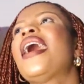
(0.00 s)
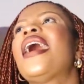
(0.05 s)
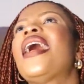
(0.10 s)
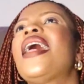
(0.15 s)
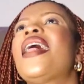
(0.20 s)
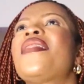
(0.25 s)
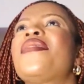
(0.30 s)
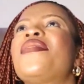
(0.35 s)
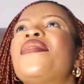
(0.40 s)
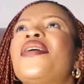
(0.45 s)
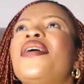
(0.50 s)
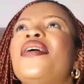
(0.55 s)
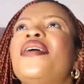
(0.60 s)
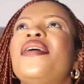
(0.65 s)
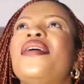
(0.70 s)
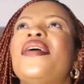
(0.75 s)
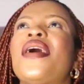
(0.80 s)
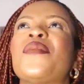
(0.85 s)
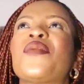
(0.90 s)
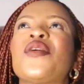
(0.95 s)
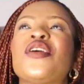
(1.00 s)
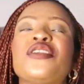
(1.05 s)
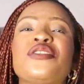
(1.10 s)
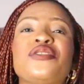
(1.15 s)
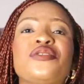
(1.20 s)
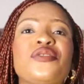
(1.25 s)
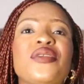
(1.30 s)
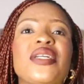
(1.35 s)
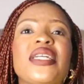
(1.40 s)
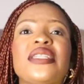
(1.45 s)
and I'm
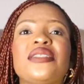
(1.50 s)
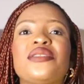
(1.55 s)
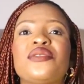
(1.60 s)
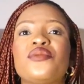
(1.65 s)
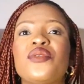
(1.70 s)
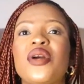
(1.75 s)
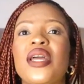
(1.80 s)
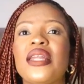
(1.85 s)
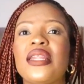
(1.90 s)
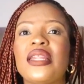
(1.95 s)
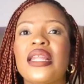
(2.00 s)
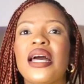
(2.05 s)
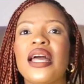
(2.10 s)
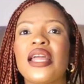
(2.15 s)
going to do it when